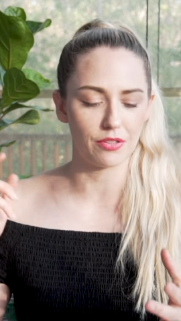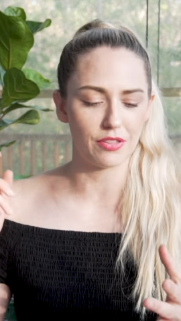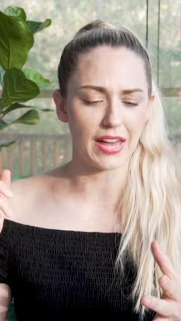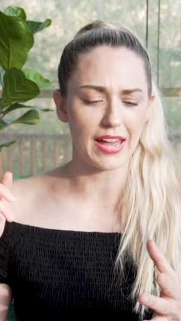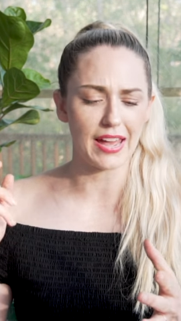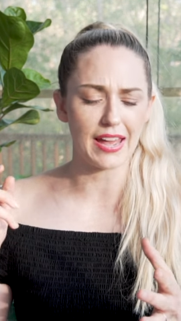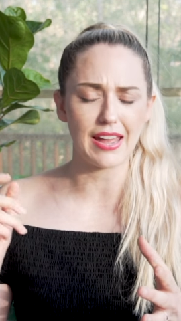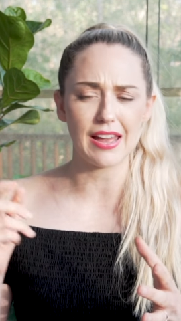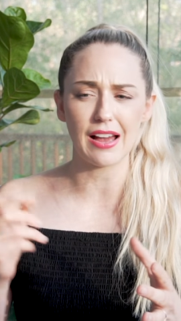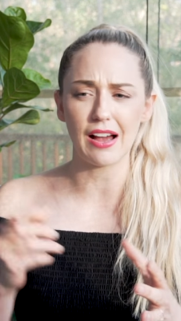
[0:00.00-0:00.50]

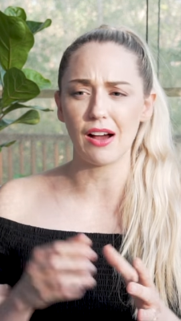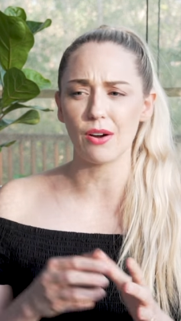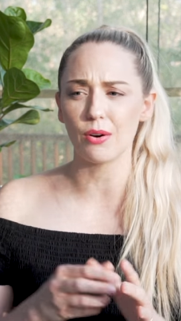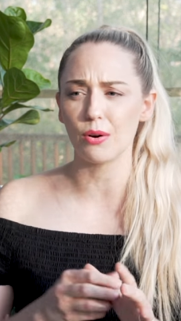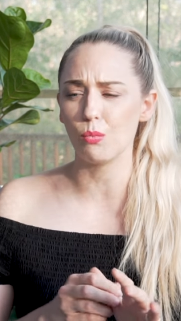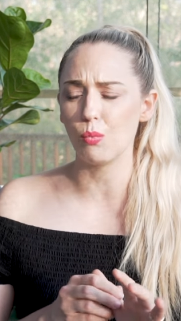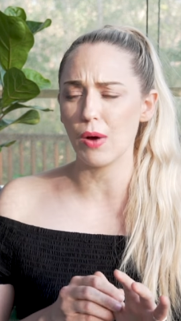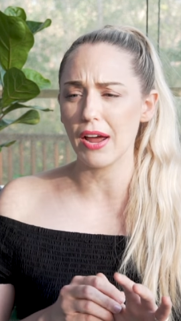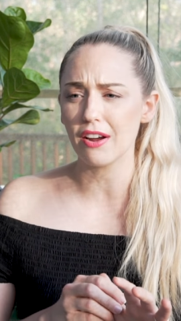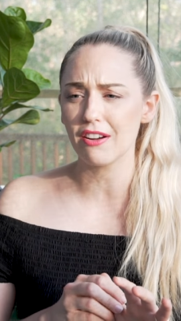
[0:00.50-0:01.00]
They are
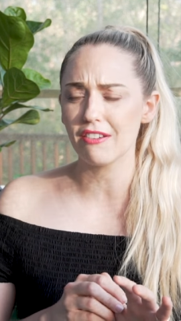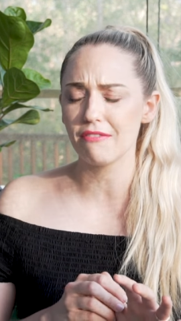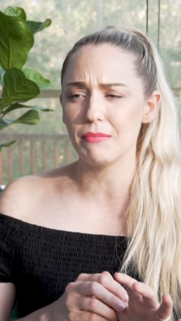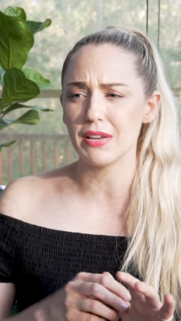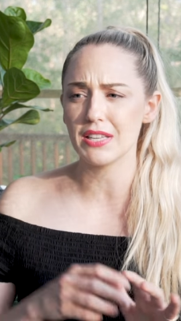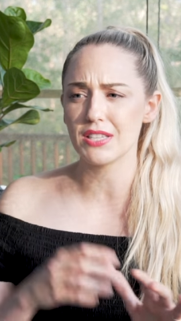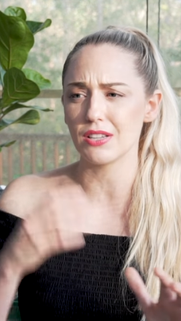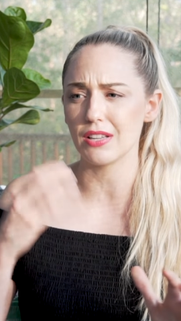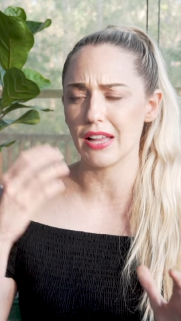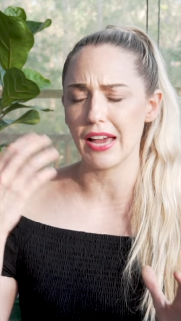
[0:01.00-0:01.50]
aware of
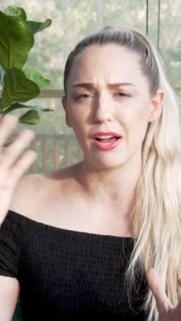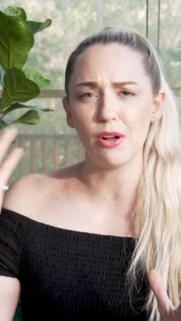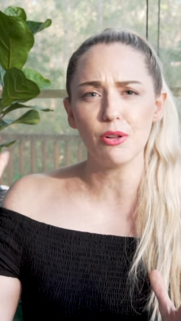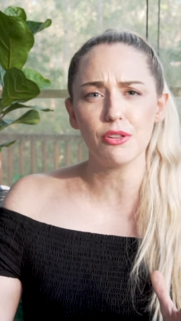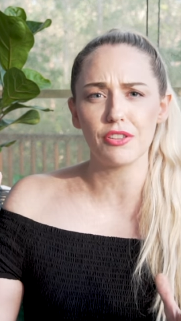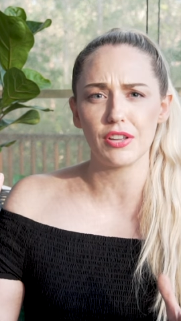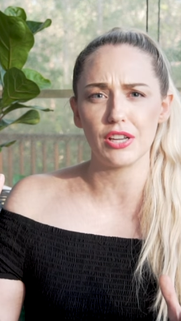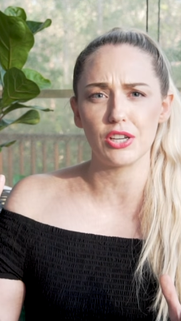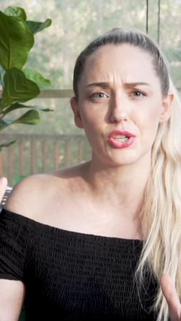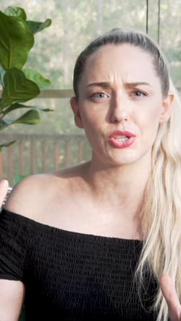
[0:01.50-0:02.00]
mental
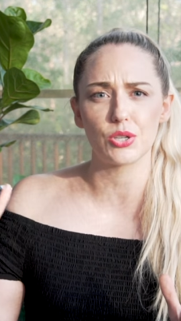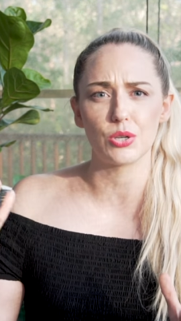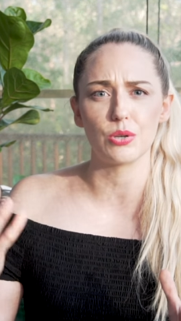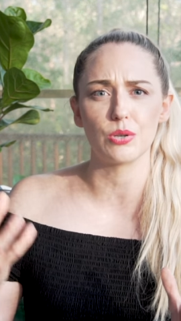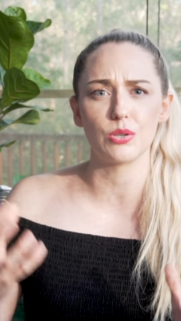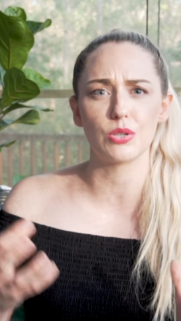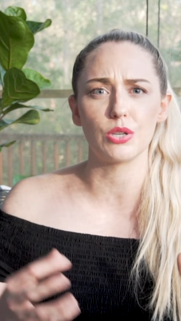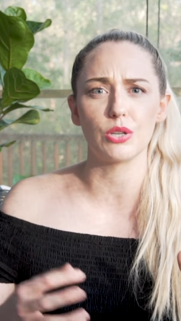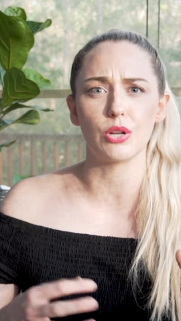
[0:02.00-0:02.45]
health issues.